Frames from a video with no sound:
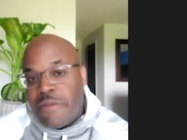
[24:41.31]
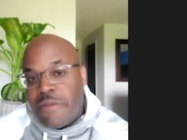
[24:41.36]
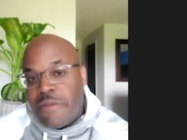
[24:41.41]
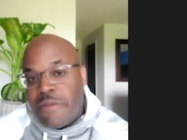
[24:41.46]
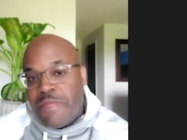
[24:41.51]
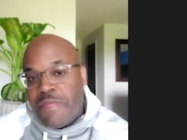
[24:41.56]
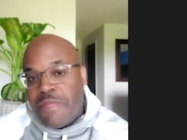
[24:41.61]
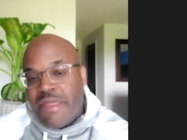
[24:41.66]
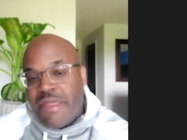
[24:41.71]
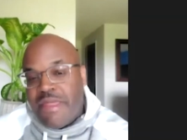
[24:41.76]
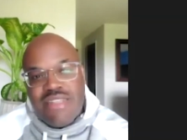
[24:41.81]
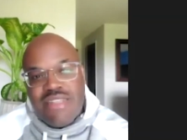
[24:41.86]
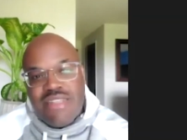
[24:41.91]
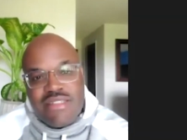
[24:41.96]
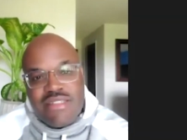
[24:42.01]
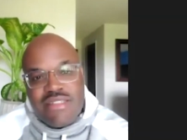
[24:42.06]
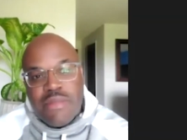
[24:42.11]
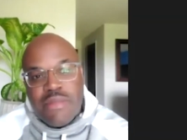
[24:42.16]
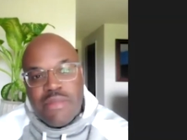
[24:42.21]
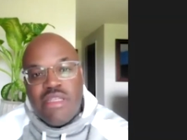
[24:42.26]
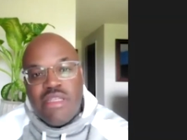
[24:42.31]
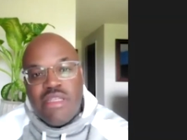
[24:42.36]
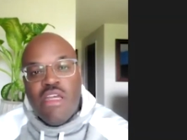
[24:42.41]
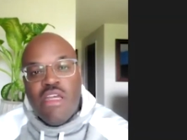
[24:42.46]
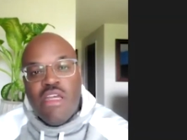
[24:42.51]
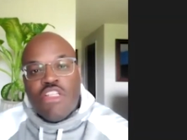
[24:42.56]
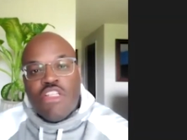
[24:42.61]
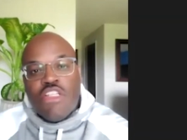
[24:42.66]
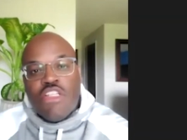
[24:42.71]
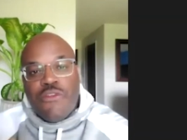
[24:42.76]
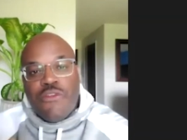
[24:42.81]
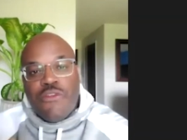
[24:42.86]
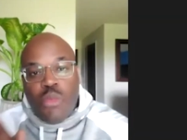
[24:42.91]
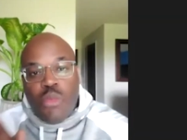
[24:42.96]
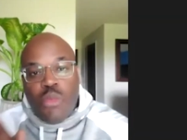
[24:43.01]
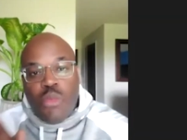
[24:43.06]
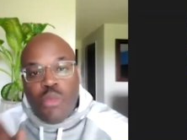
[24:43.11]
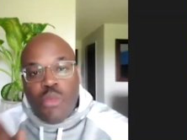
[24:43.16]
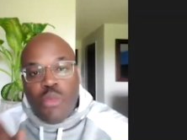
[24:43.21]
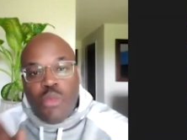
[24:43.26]
Isn't that something? So for
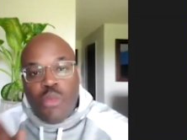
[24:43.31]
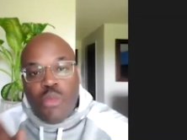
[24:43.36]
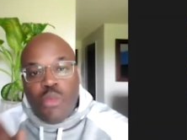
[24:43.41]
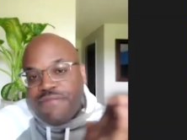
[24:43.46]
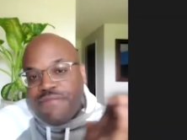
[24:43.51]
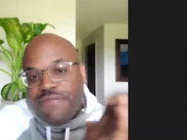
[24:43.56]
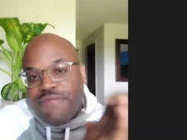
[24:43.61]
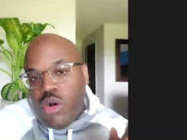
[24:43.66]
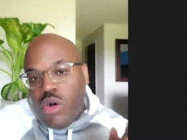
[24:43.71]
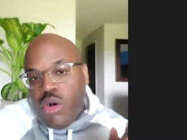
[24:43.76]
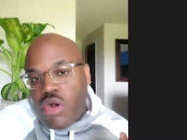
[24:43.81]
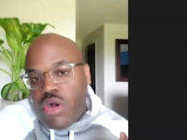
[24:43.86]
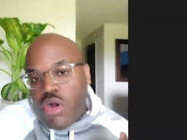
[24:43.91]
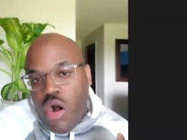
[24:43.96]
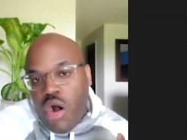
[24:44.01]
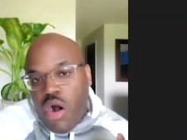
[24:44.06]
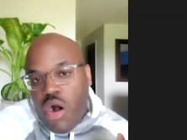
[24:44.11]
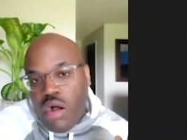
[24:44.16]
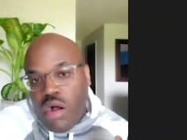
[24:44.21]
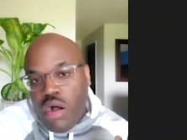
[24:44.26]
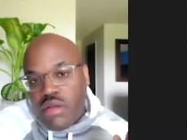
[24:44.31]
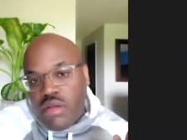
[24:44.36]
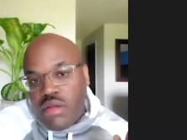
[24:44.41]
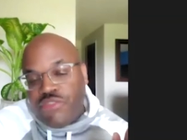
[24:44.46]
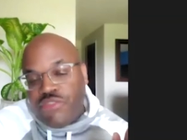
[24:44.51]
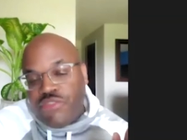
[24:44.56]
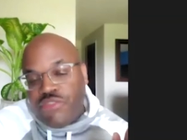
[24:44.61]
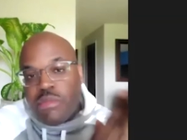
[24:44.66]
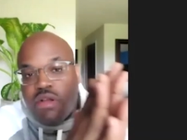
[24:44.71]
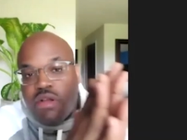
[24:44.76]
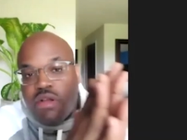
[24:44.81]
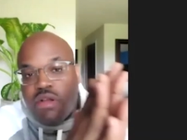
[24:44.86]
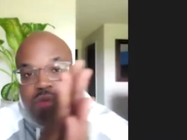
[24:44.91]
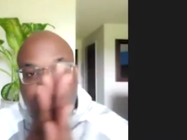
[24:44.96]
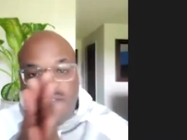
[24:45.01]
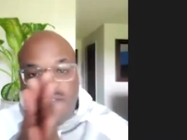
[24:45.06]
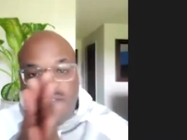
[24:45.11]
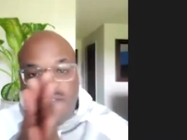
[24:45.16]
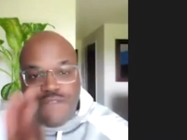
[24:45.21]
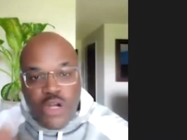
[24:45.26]
one phone call, from from a
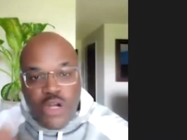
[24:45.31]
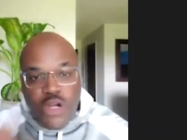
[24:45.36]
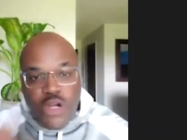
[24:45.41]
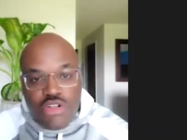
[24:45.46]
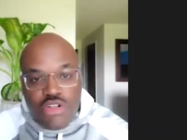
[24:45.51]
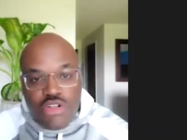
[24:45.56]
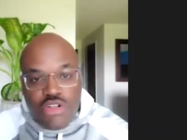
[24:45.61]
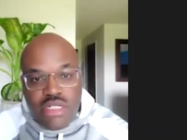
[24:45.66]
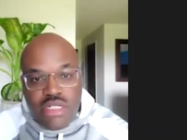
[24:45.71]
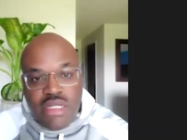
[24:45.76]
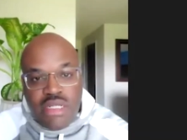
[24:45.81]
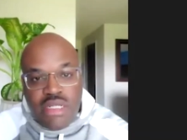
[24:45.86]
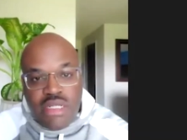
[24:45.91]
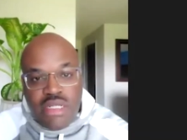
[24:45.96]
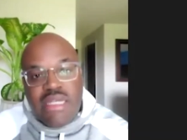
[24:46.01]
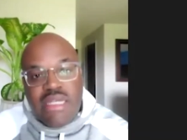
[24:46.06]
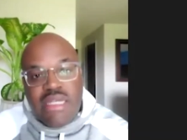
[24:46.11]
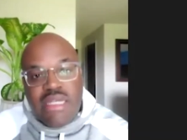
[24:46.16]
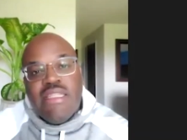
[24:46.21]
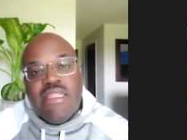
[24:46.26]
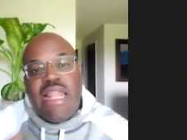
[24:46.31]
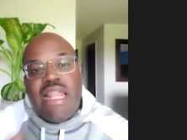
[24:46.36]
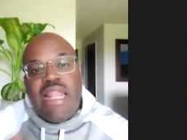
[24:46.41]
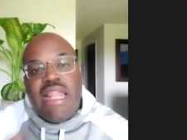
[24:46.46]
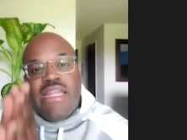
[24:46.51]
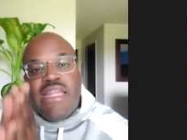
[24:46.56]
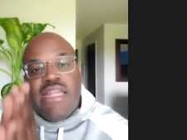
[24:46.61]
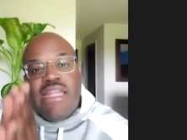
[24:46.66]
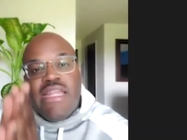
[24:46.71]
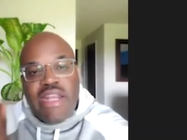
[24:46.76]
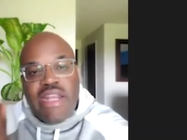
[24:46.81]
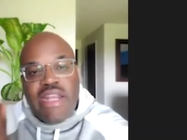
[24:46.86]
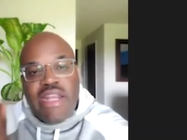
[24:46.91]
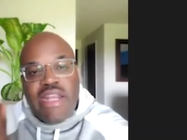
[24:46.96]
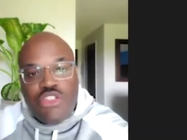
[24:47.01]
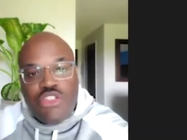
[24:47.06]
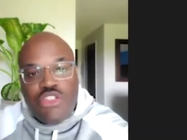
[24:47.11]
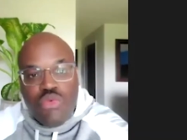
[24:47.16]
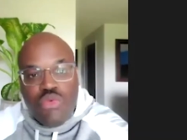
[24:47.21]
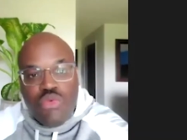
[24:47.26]
conversion, then I end up writing
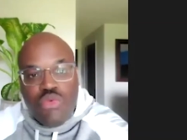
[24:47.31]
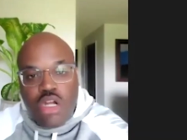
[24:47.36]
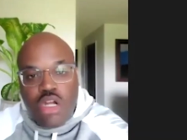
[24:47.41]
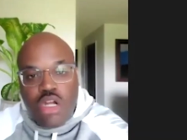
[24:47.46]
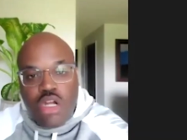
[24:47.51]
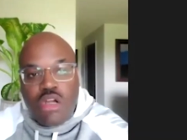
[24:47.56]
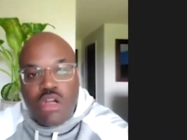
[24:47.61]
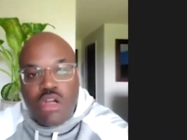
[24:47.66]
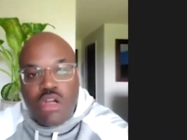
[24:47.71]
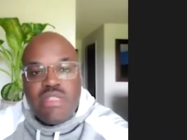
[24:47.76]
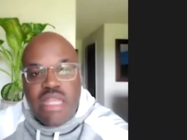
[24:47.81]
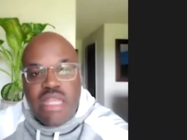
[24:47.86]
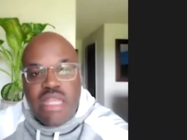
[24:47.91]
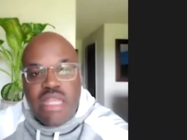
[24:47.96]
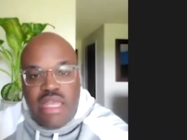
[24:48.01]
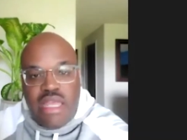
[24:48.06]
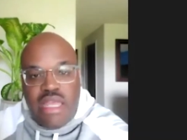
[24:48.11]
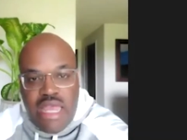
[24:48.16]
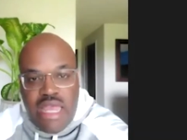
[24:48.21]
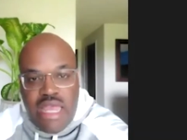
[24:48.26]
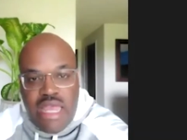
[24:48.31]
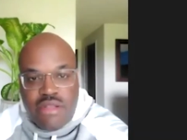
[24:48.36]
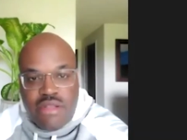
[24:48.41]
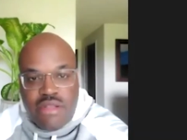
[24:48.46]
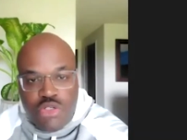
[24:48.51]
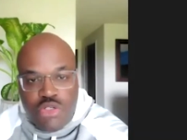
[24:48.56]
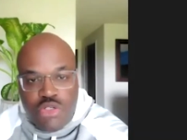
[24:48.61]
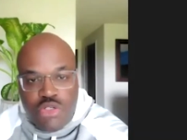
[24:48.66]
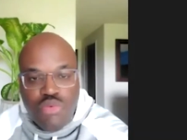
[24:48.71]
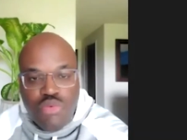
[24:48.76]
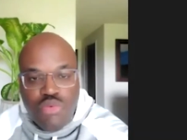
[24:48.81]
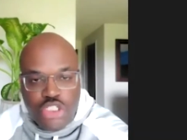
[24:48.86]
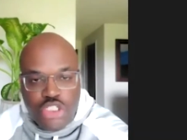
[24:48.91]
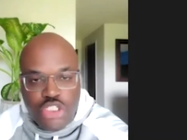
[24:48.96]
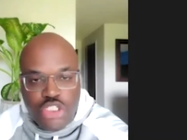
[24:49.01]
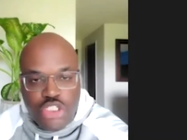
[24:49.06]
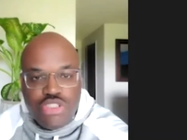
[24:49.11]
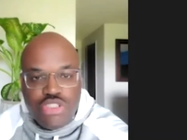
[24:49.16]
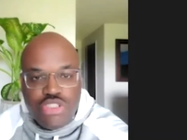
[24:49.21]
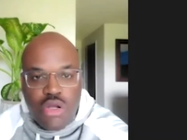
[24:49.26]
two terms and two children
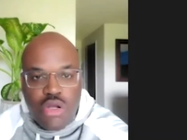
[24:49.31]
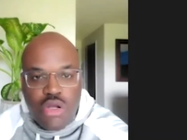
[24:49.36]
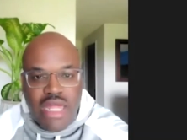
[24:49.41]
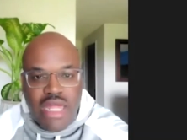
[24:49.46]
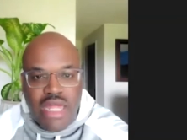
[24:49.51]
whole life.